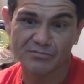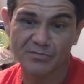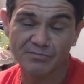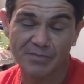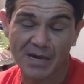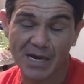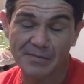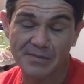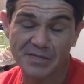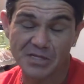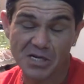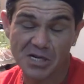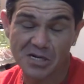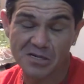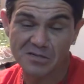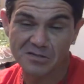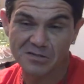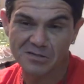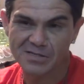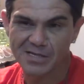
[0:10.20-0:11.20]
Barbie
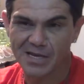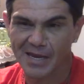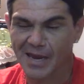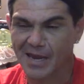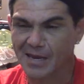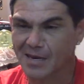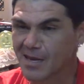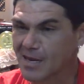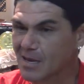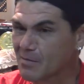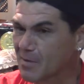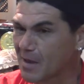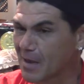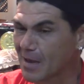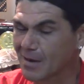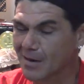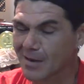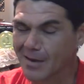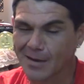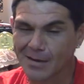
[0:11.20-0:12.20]
dolls, I had
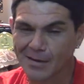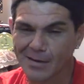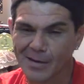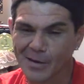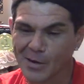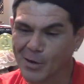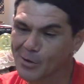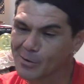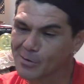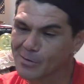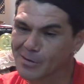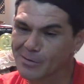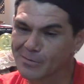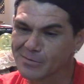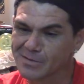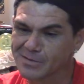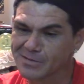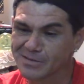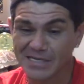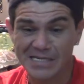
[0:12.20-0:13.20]
He-Man, I had Lego, I
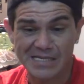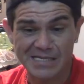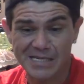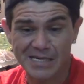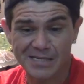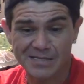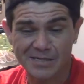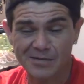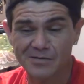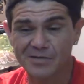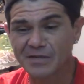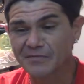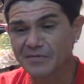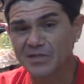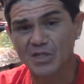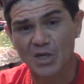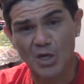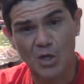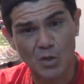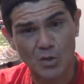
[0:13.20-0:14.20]
was T-sets. I was
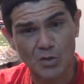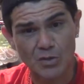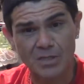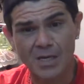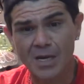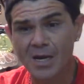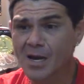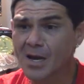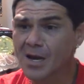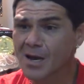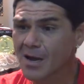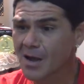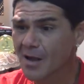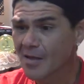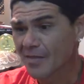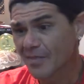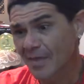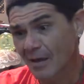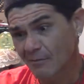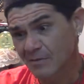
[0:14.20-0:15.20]
never told
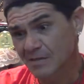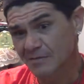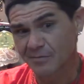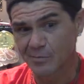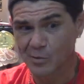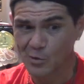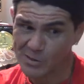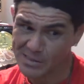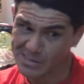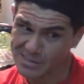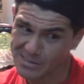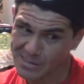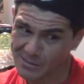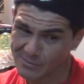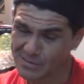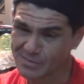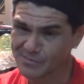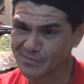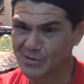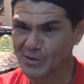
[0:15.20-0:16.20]
that was for boys and
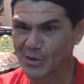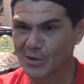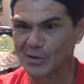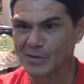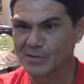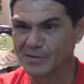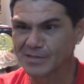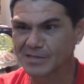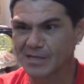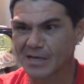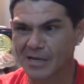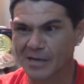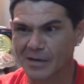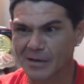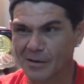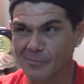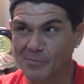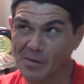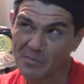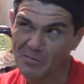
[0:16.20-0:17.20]
that was for girls.
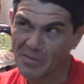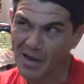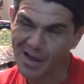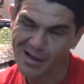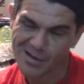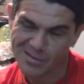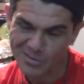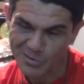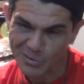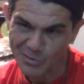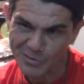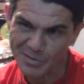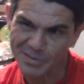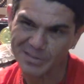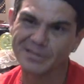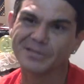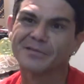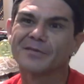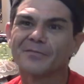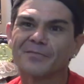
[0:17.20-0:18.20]
I remember my
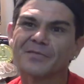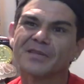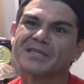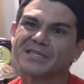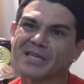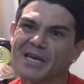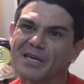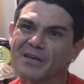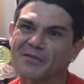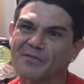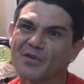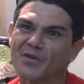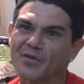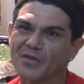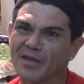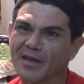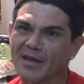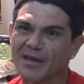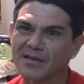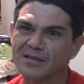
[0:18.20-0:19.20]
uncles saying a few
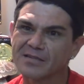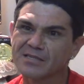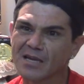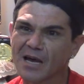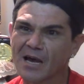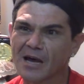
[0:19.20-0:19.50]
things.